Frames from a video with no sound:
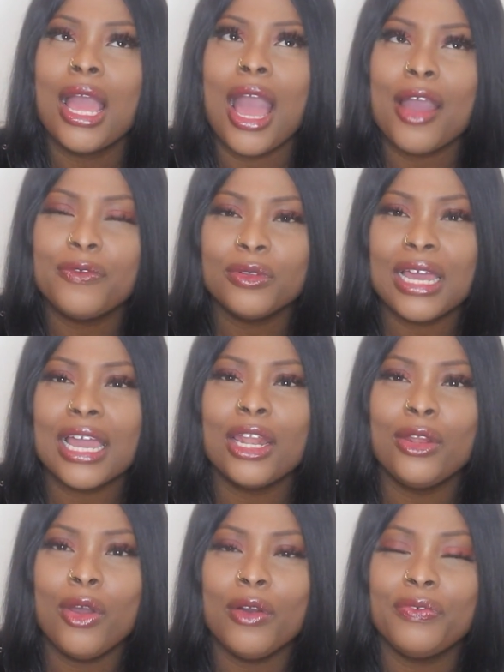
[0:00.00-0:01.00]
I feel like
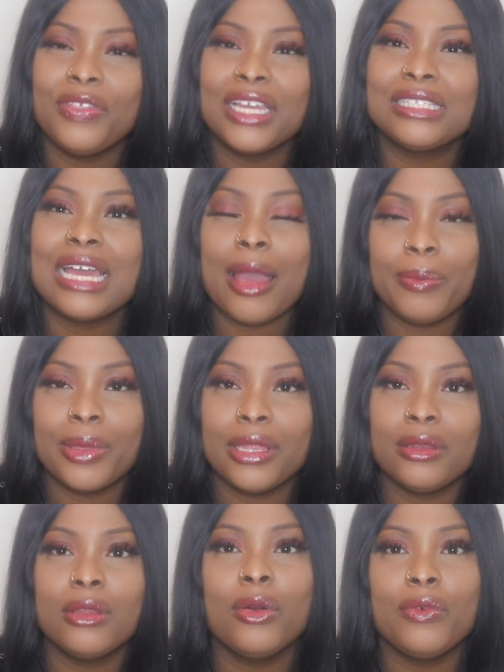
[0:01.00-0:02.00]
a lot of things
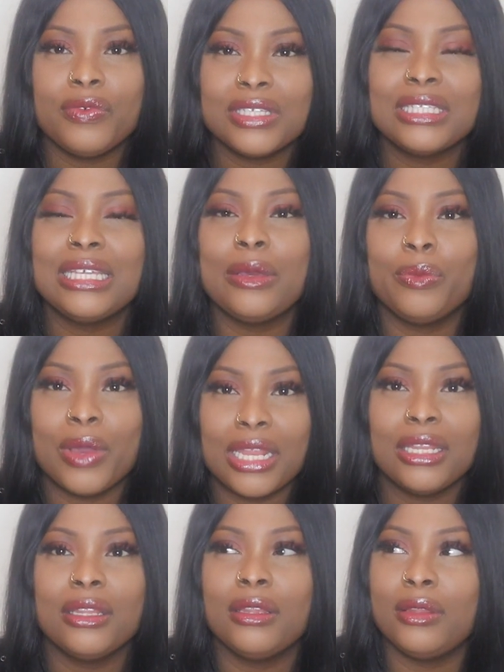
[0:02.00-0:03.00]
happen, obviously,
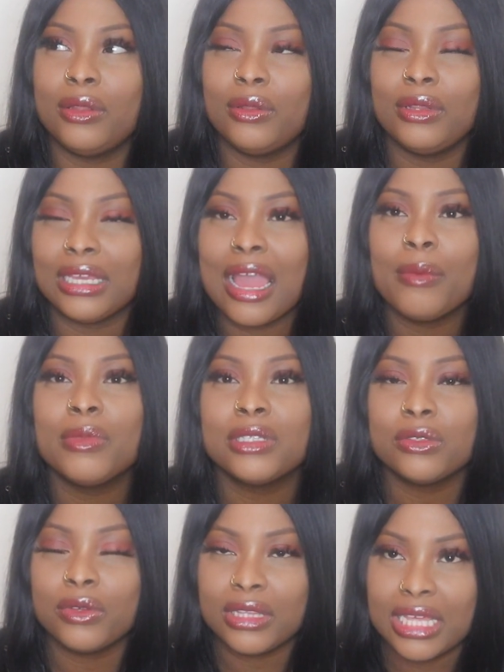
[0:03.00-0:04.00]
when the
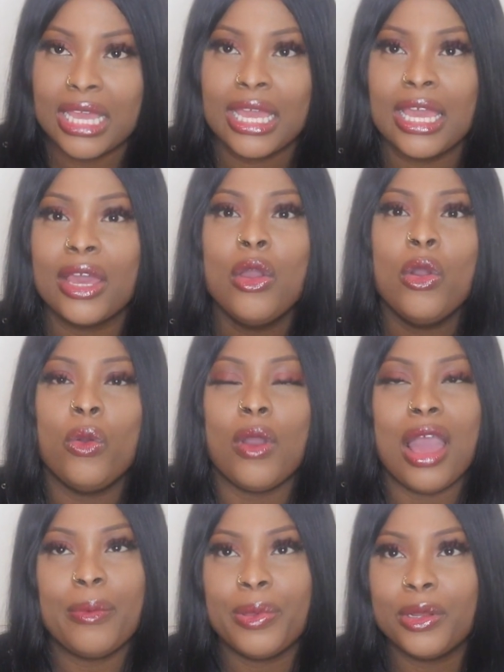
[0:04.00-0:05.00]
camera's not there, or
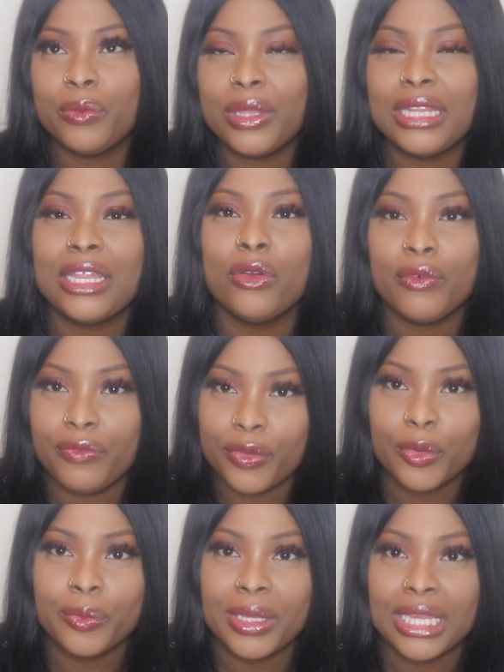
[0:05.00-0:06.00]
happen when they're not
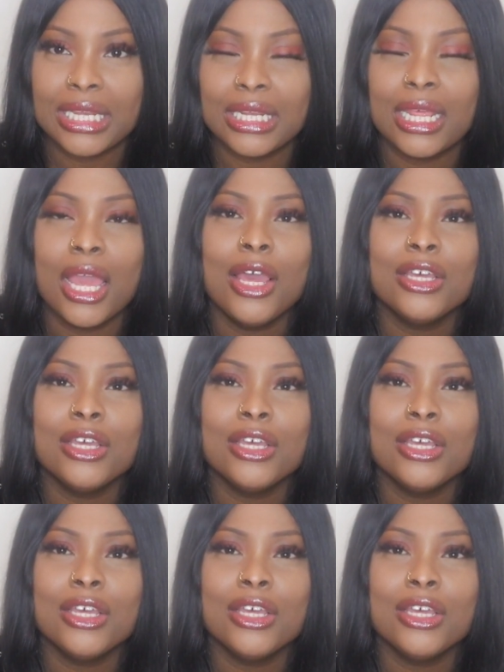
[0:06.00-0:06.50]
filming.